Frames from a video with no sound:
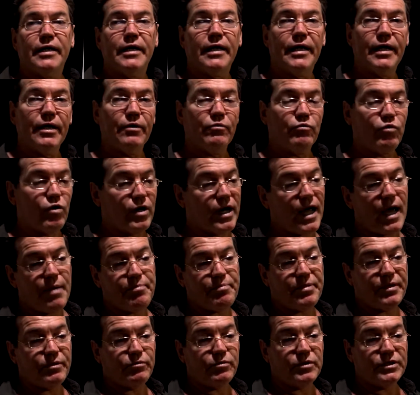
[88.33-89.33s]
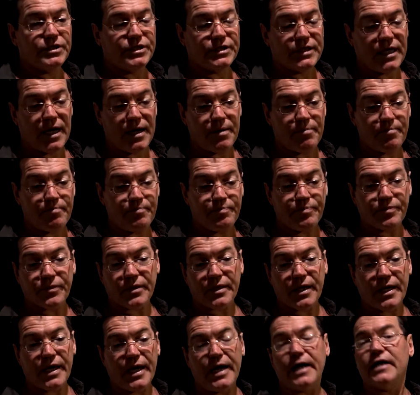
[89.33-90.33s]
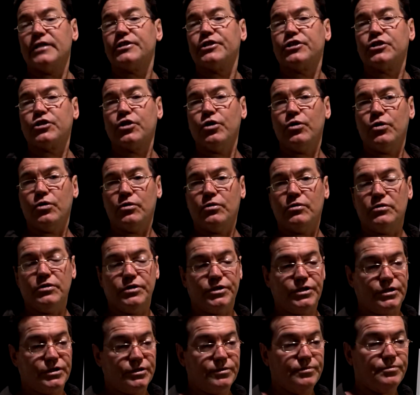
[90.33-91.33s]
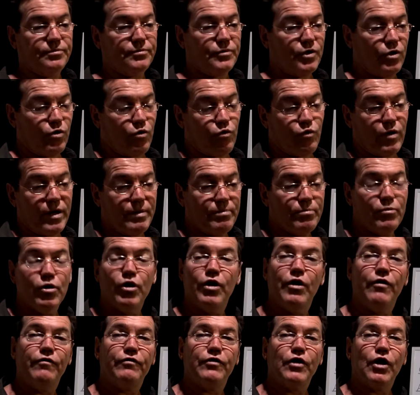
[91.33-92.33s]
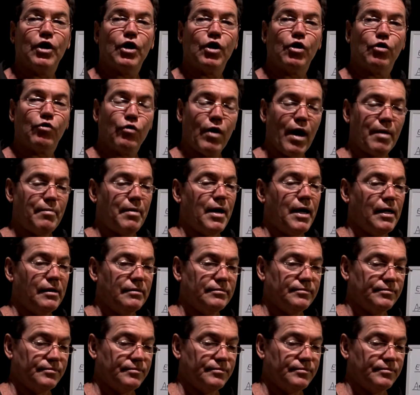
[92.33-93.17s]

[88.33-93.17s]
And what happened was our schools removed grammar